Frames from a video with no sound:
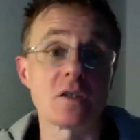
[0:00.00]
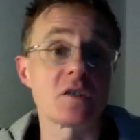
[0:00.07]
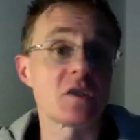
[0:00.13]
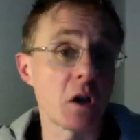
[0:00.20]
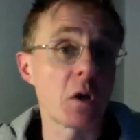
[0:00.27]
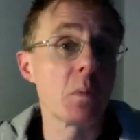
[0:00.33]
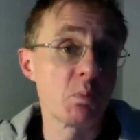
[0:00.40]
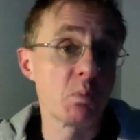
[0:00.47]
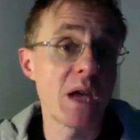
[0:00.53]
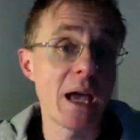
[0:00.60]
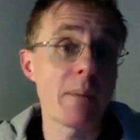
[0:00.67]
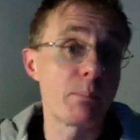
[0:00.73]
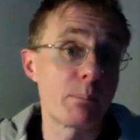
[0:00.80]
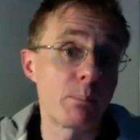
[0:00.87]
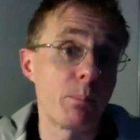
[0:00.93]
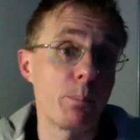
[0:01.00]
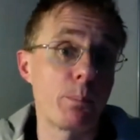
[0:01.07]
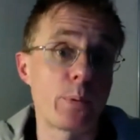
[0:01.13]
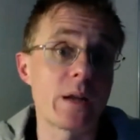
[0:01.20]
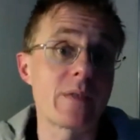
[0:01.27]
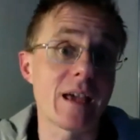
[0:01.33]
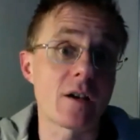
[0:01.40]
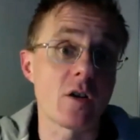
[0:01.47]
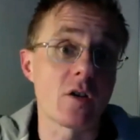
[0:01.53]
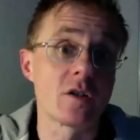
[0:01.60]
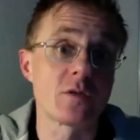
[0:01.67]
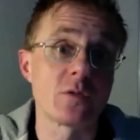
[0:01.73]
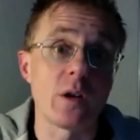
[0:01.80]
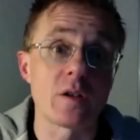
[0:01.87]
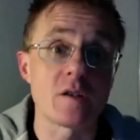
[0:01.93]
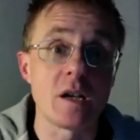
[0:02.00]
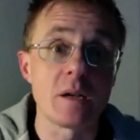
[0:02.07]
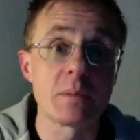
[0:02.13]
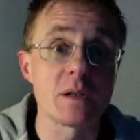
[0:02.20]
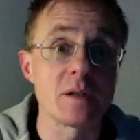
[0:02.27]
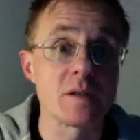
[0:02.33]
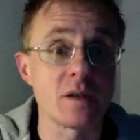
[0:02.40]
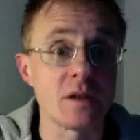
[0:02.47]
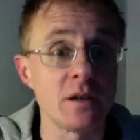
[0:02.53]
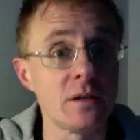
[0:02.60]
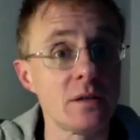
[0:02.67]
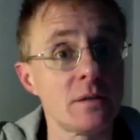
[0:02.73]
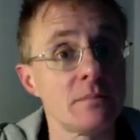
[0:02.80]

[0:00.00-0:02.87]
So yeah, bring that on as far as I'm concerned.